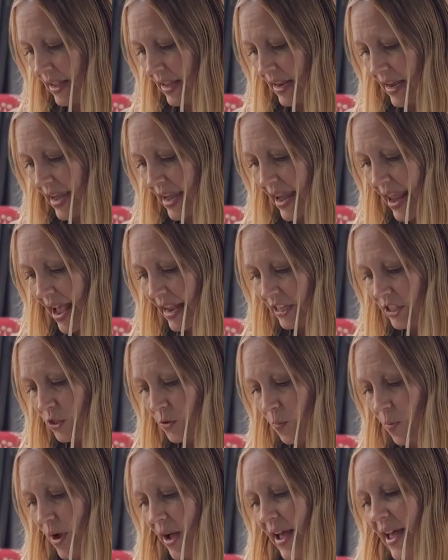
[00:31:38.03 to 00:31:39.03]

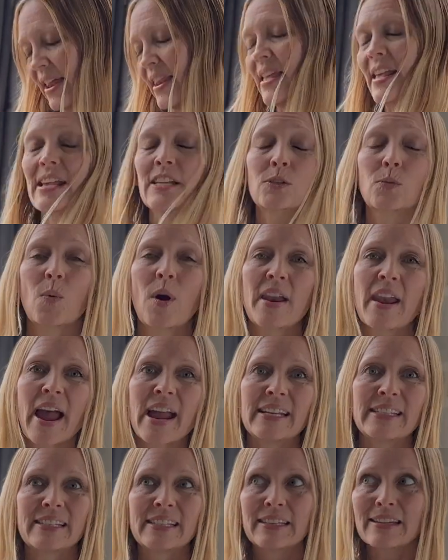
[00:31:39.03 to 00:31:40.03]
Next one is one
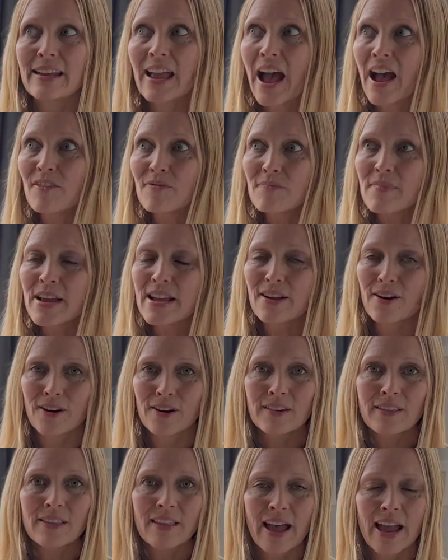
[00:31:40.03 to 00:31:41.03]
I didn't have in my
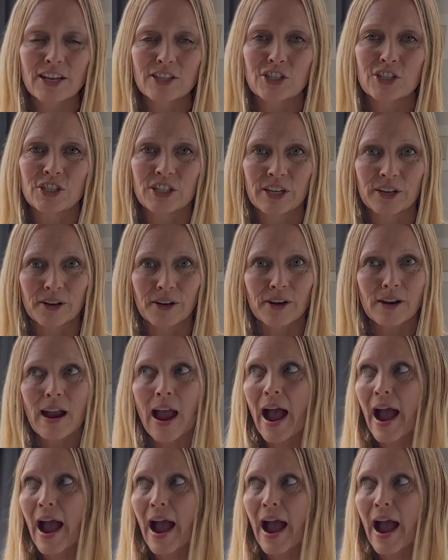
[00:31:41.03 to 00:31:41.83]
garden last year.